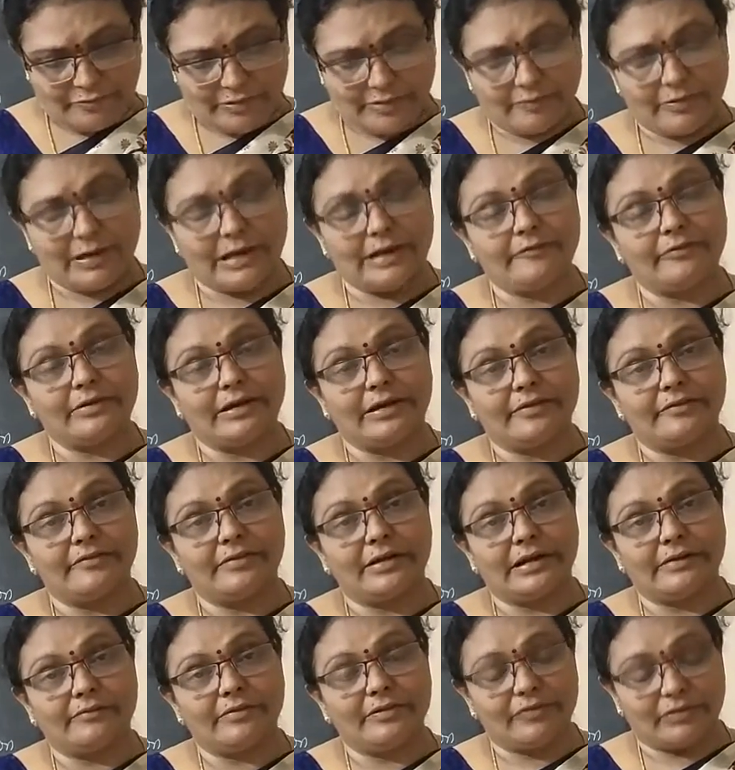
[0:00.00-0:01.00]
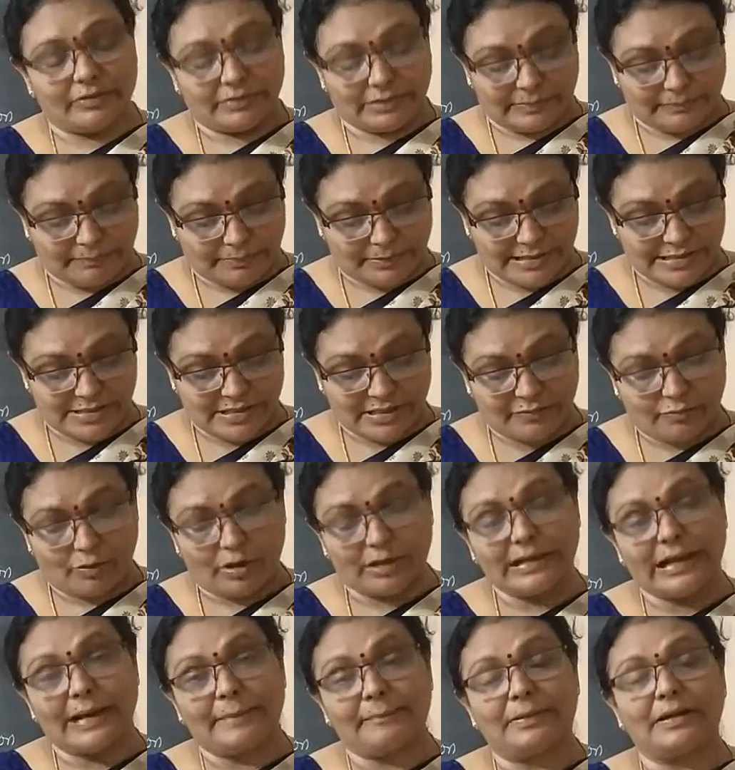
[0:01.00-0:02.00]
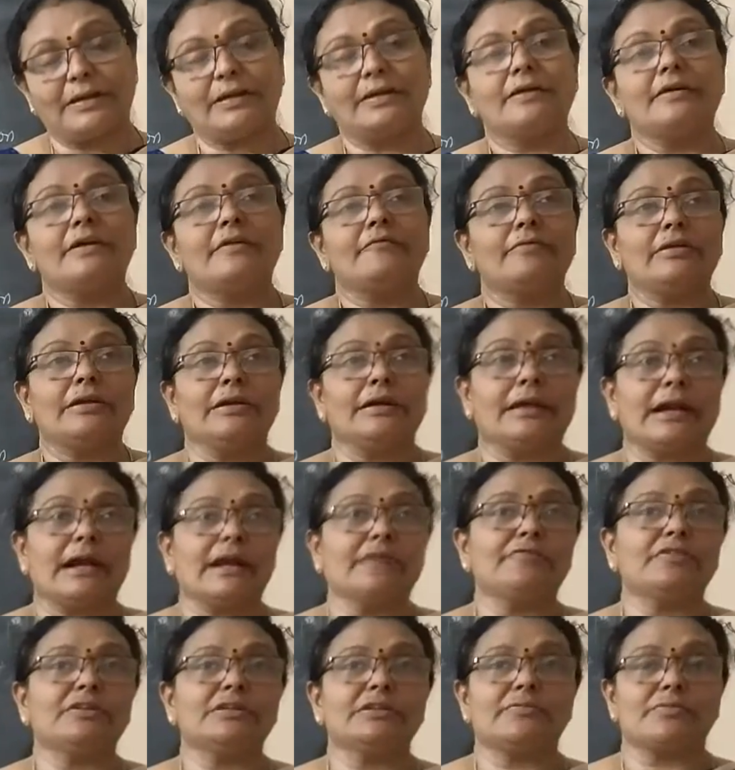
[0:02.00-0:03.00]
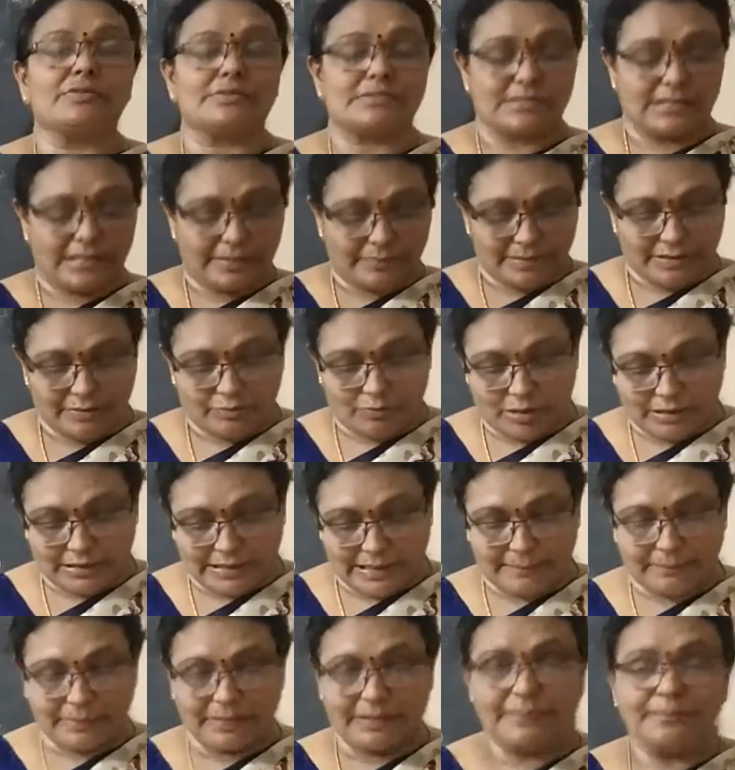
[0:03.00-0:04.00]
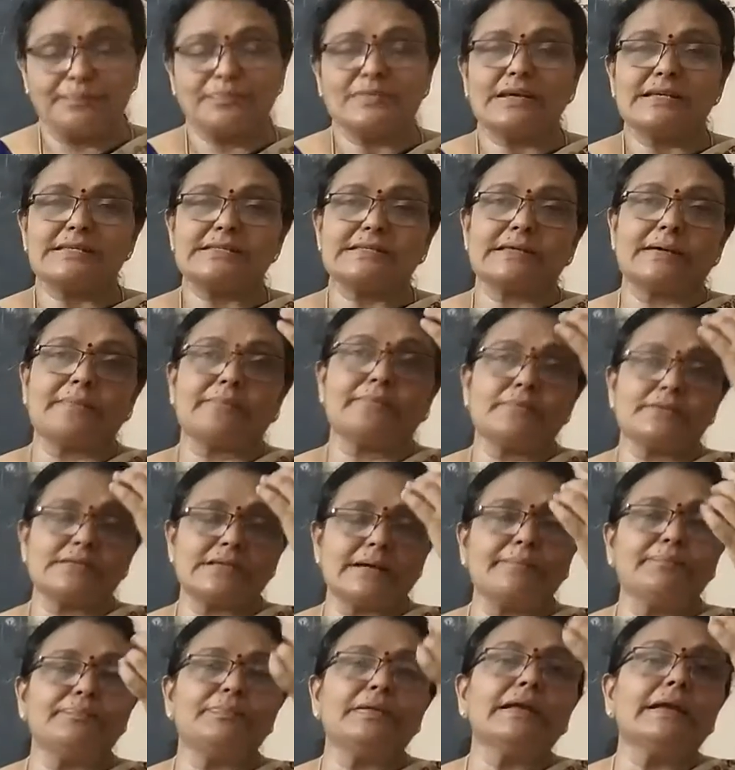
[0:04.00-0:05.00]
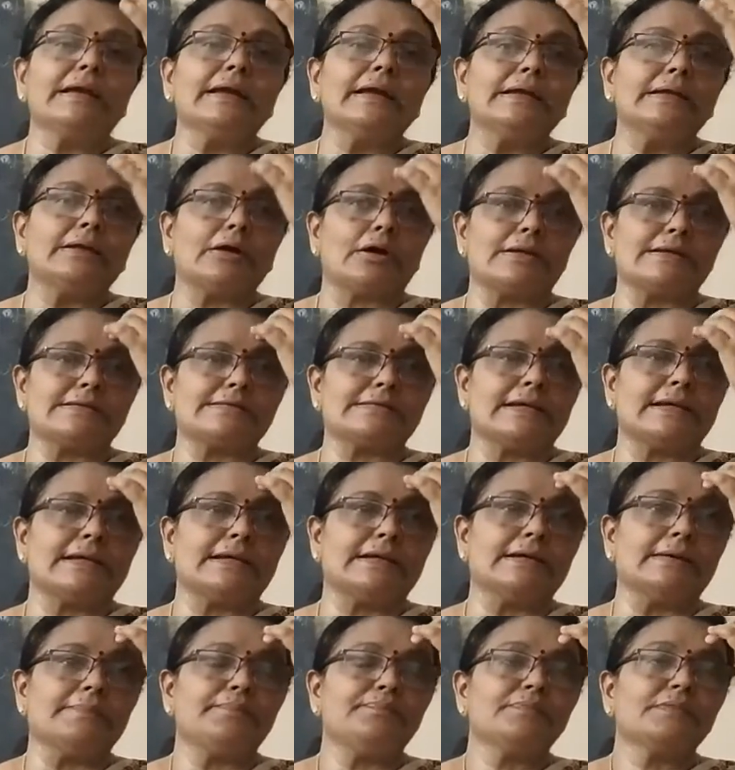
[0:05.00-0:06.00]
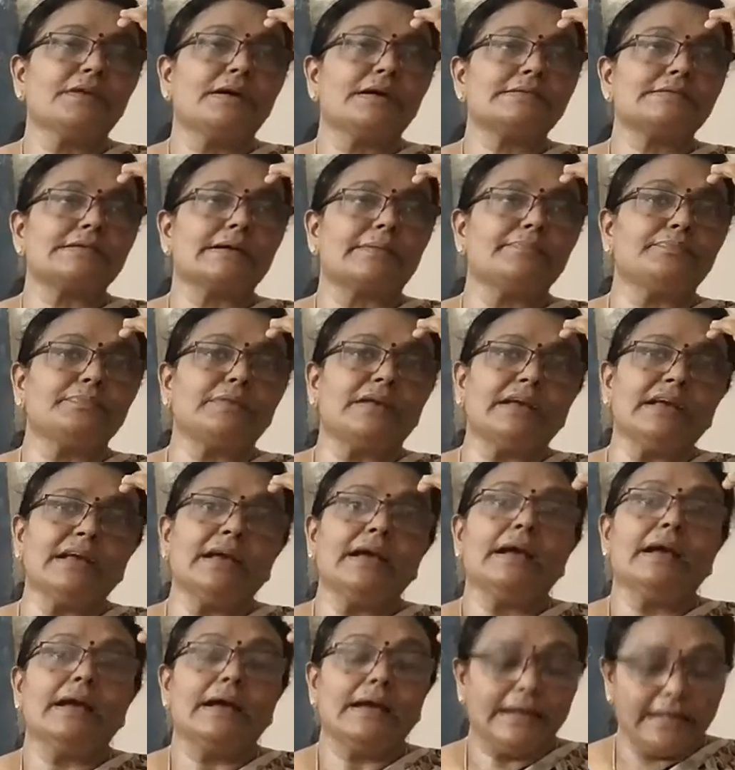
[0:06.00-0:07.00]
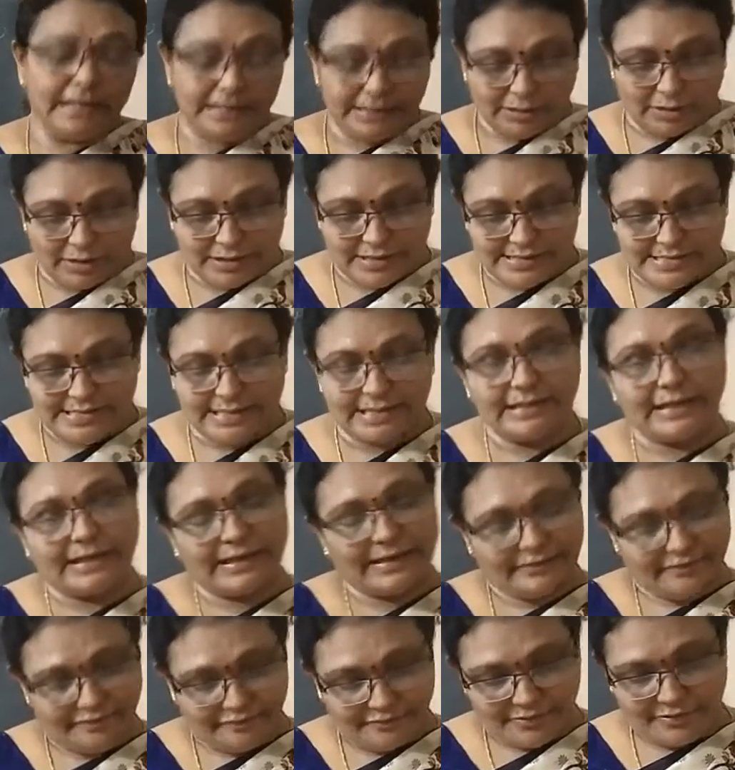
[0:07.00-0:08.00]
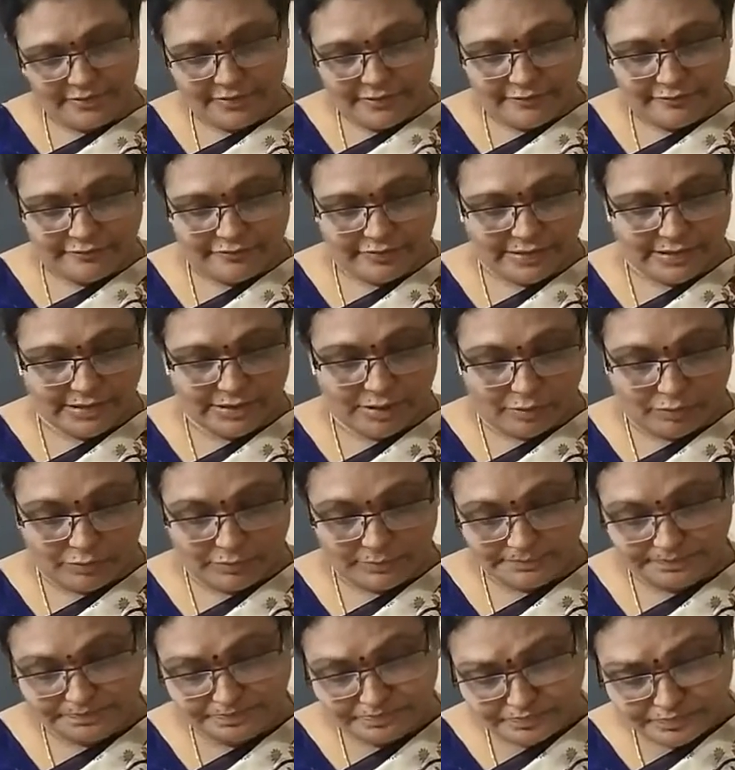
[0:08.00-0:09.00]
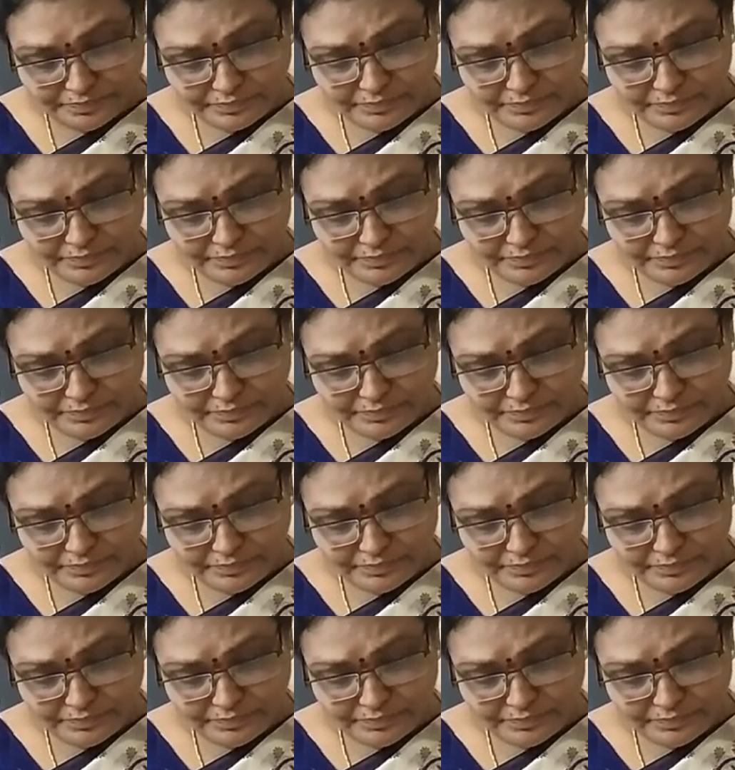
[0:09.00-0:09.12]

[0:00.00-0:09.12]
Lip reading: What happened? When grandfather was coming, what happened? Something hit on his head. Something hit on his head and he fell down.